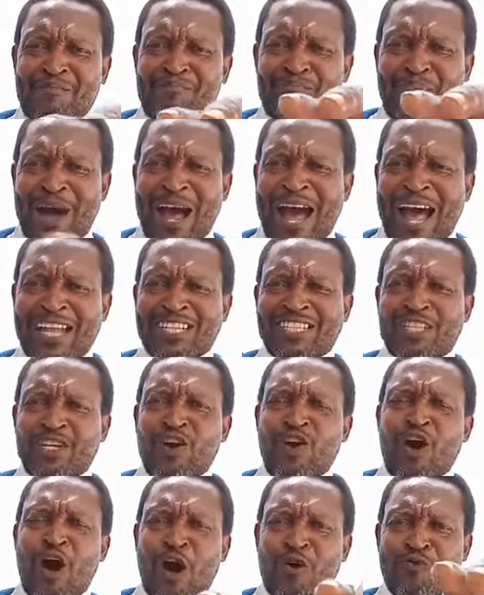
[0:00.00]
part
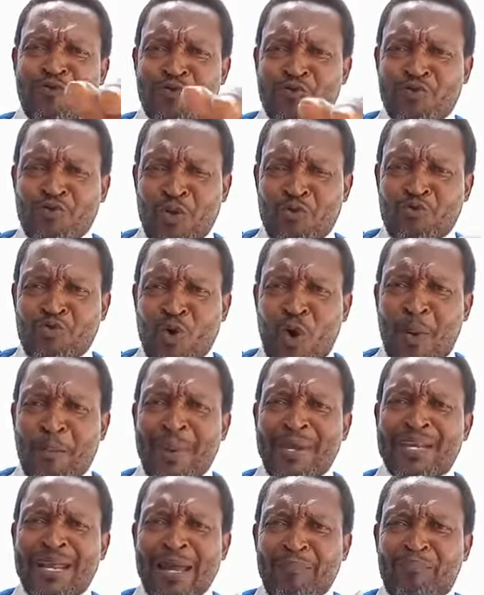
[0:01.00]
of the
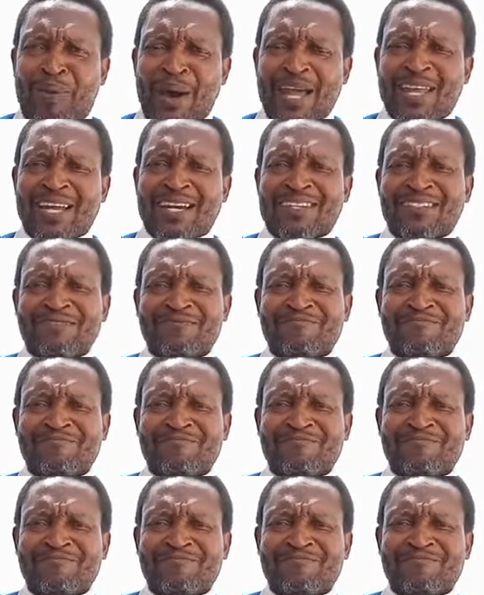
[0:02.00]
Roman Empire.